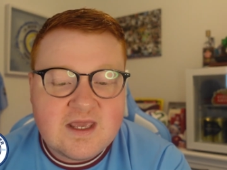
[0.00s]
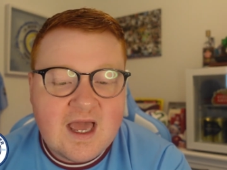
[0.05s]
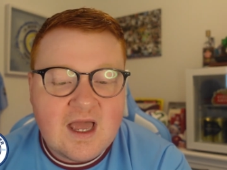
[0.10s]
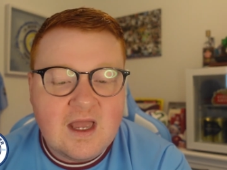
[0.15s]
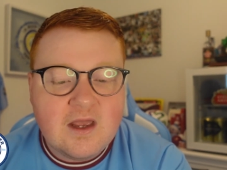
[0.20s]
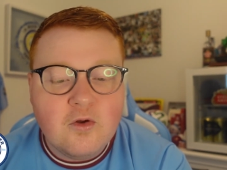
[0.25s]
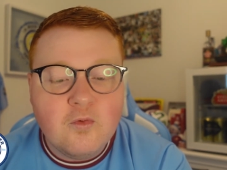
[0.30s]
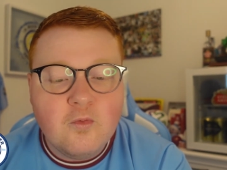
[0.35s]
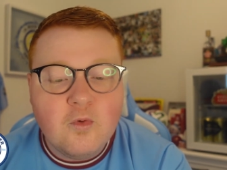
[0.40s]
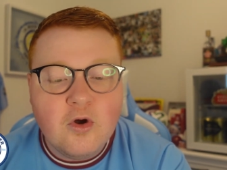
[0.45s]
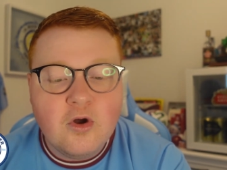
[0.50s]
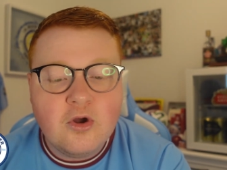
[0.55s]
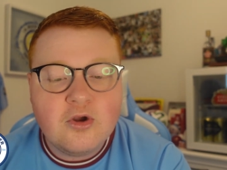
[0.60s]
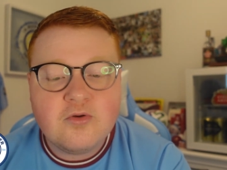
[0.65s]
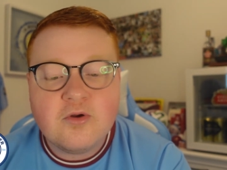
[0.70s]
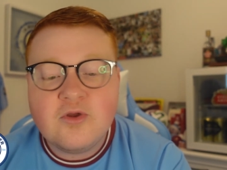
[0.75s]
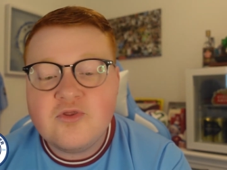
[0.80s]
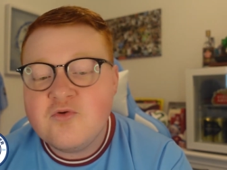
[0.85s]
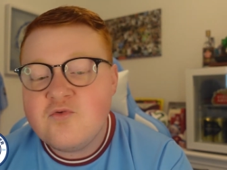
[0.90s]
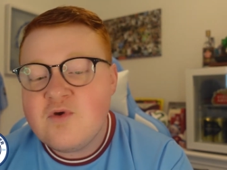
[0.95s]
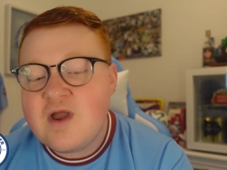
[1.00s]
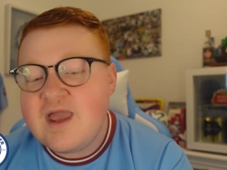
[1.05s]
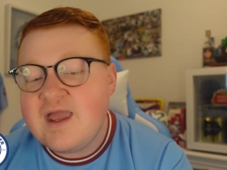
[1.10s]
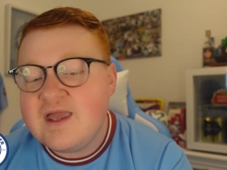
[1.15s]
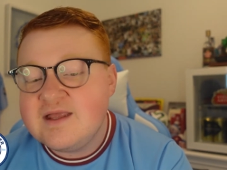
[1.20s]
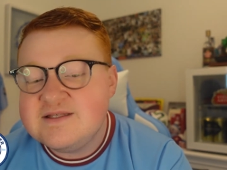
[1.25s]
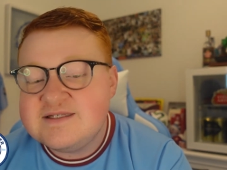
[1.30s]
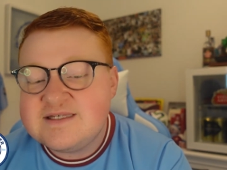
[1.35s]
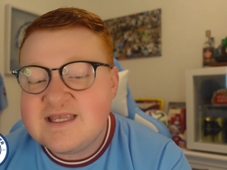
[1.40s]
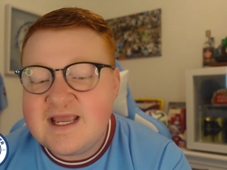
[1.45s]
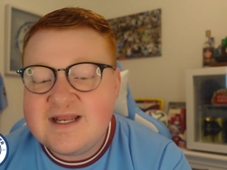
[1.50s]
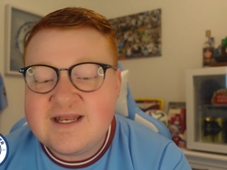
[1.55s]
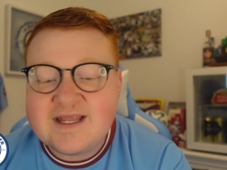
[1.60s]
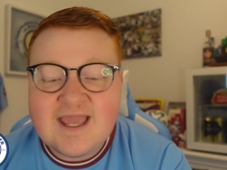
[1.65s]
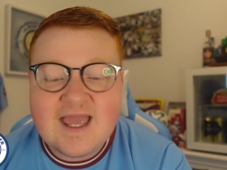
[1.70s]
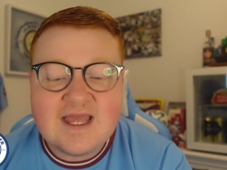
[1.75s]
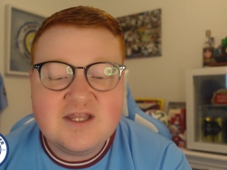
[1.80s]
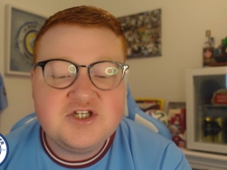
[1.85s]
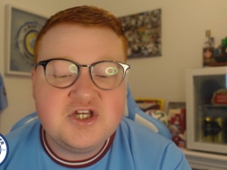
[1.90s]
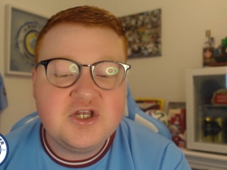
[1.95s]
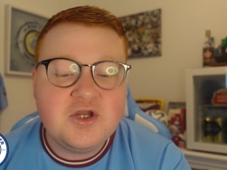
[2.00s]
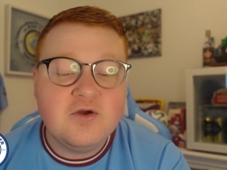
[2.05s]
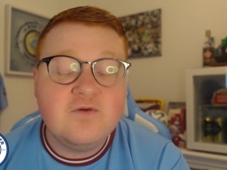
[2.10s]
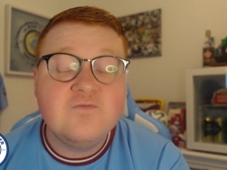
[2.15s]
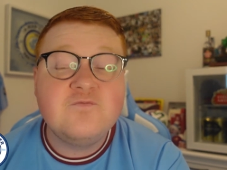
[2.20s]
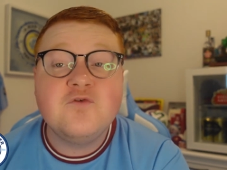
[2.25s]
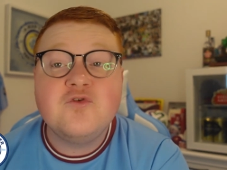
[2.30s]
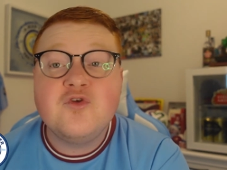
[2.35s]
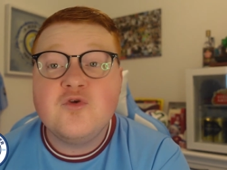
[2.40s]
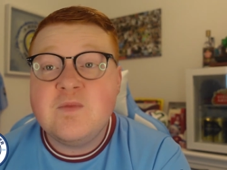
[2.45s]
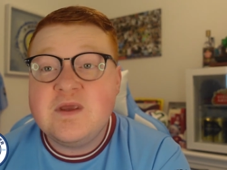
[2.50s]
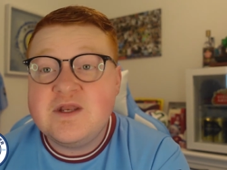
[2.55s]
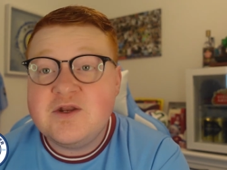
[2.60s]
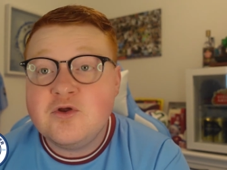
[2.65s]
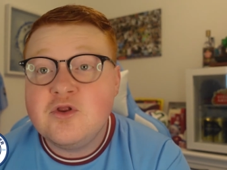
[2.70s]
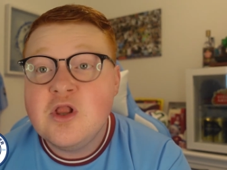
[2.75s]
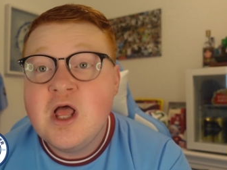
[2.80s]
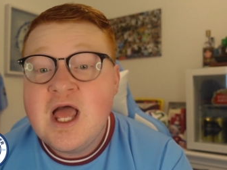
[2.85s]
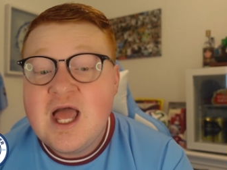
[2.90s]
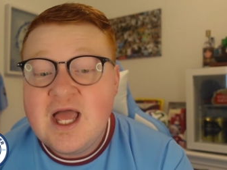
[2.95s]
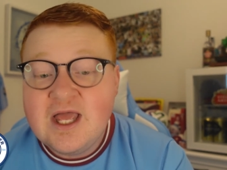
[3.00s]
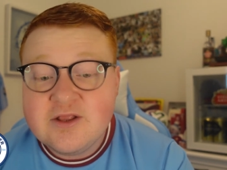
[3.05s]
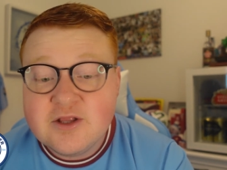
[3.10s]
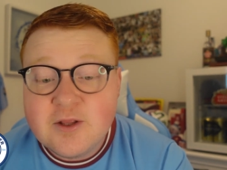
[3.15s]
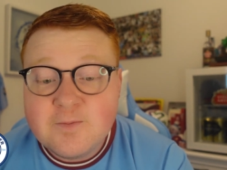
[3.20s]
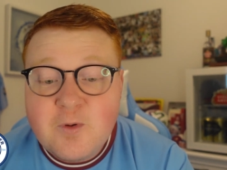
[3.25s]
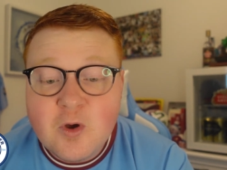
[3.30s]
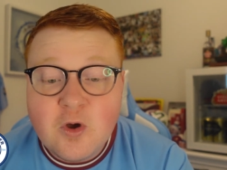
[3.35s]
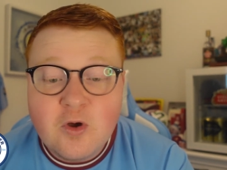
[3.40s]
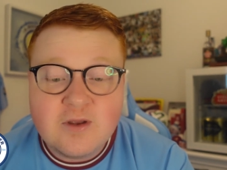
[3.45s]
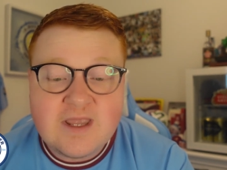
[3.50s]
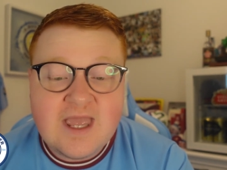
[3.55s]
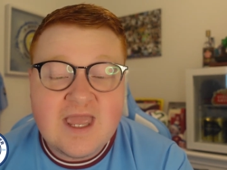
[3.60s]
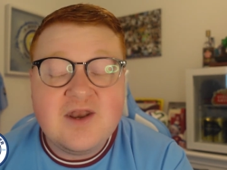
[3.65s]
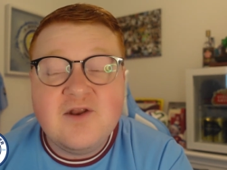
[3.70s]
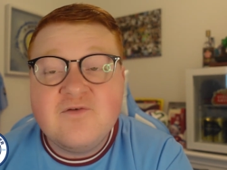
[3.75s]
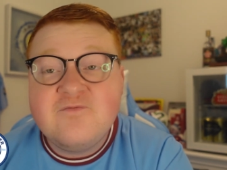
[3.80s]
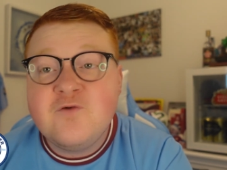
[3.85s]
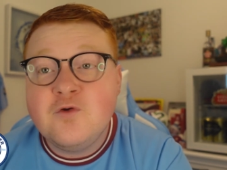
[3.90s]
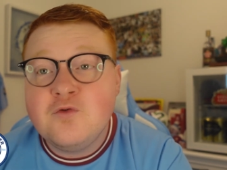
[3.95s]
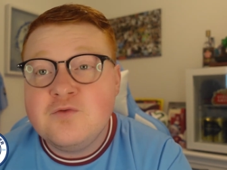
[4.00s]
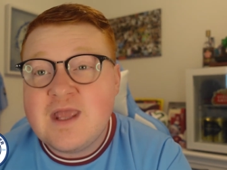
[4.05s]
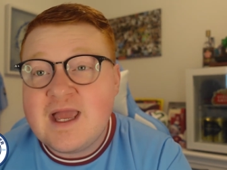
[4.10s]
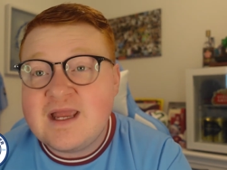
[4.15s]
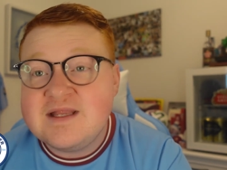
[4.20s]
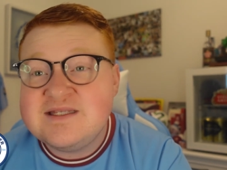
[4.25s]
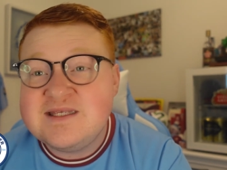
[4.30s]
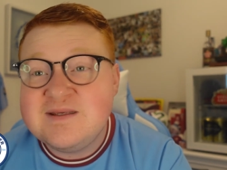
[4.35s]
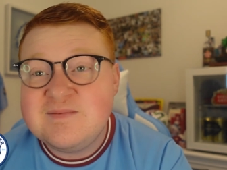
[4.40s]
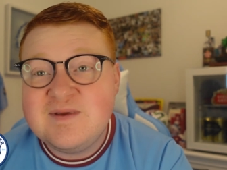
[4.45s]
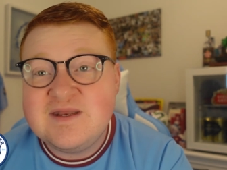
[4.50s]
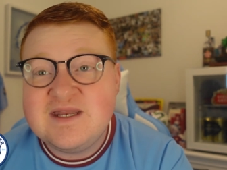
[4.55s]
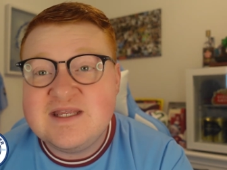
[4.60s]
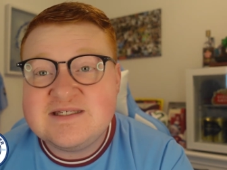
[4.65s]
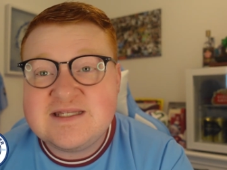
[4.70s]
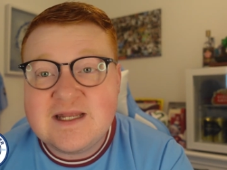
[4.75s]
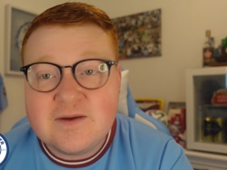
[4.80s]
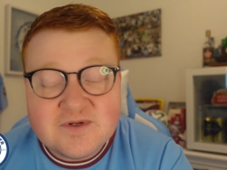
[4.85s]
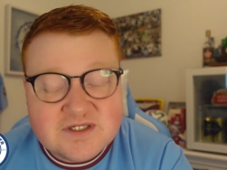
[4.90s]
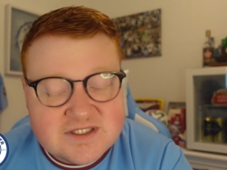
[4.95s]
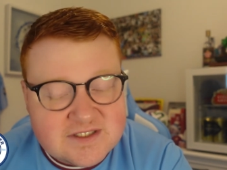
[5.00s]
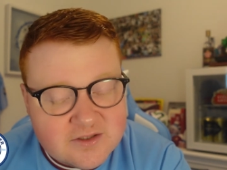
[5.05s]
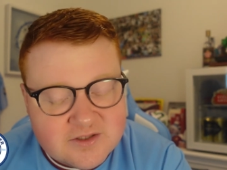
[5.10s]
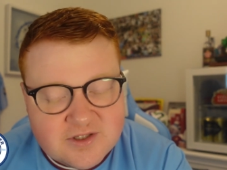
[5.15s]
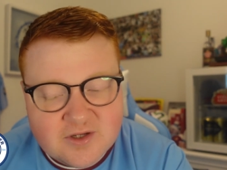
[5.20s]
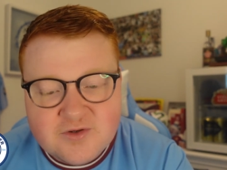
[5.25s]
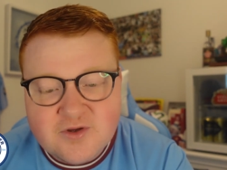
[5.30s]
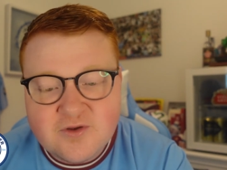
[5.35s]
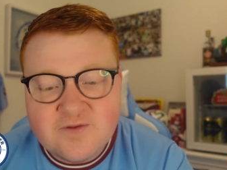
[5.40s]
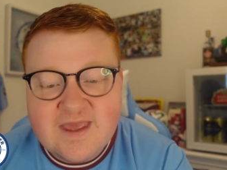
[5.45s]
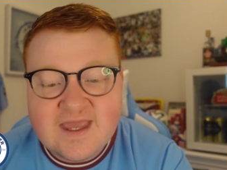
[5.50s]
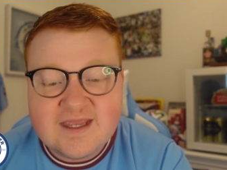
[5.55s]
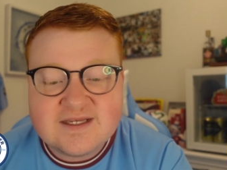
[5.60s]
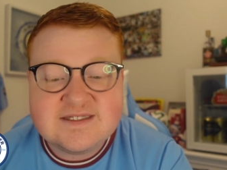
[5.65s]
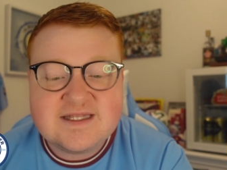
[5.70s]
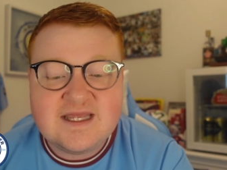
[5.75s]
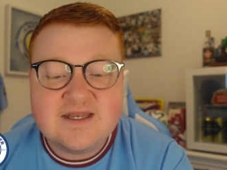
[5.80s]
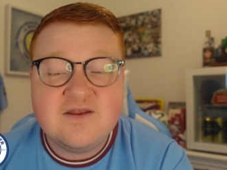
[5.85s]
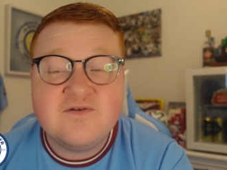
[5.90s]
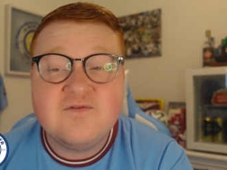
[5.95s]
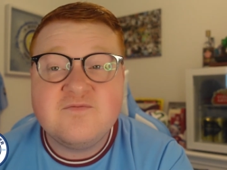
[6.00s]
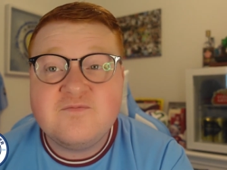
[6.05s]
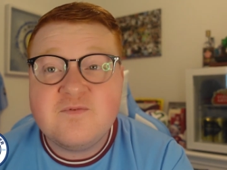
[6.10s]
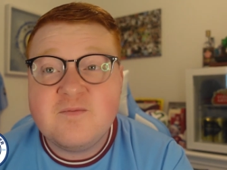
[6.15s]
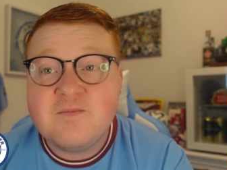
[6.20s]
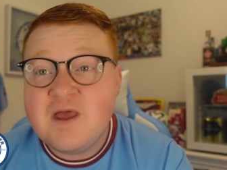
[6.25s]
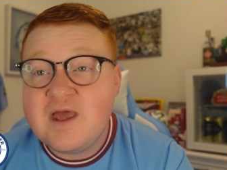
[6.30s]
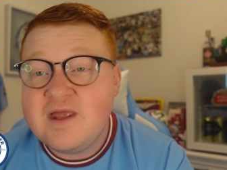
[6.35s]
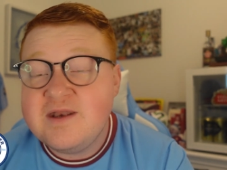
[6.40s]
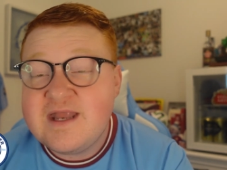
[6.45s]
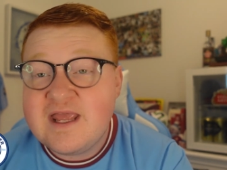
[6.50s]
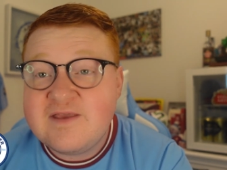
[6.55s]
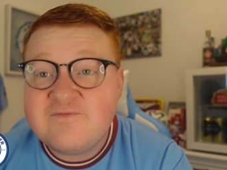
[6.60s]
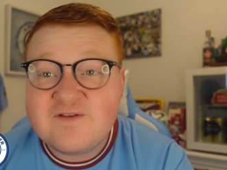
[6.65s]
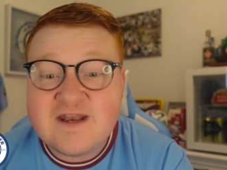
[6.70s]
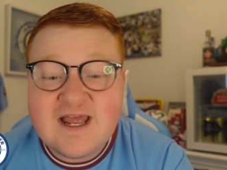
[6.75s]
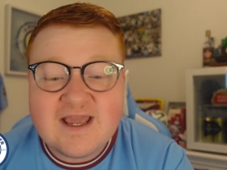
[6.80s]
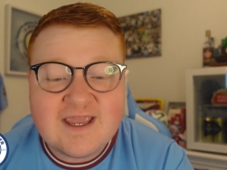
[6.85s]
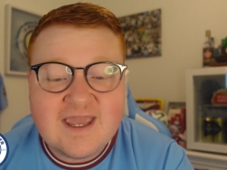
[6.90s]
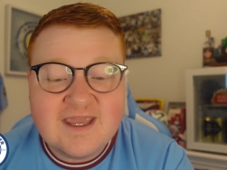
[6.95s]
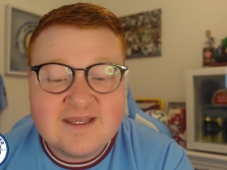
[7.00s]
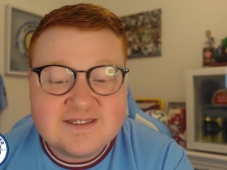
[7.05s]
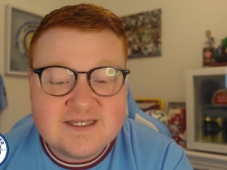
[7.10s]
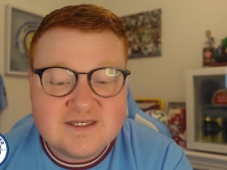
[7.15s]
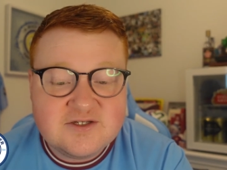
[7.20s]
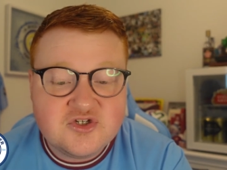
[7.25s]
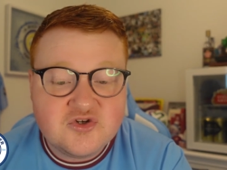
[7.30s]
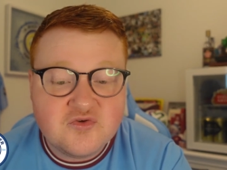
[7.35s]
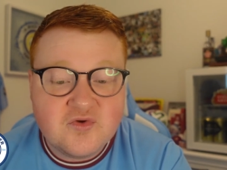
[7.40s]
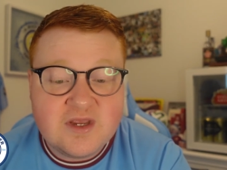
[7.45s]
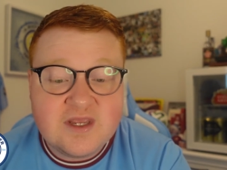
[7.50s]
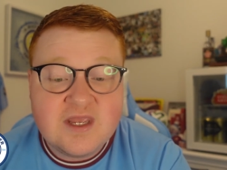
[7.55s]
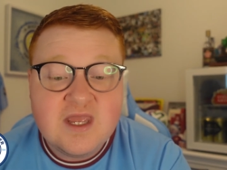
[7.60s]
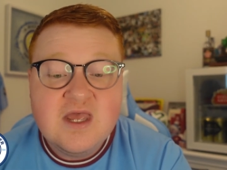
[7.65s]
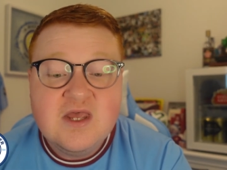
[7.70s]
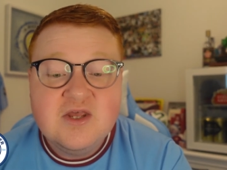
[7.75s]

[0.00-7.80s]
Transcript: Kyle Walker on the right-hand side, Akanji going through the middle, and Laporte getting a full 90 minutes. Now, we still don't know the extent of uh, Nathan Ake's injury.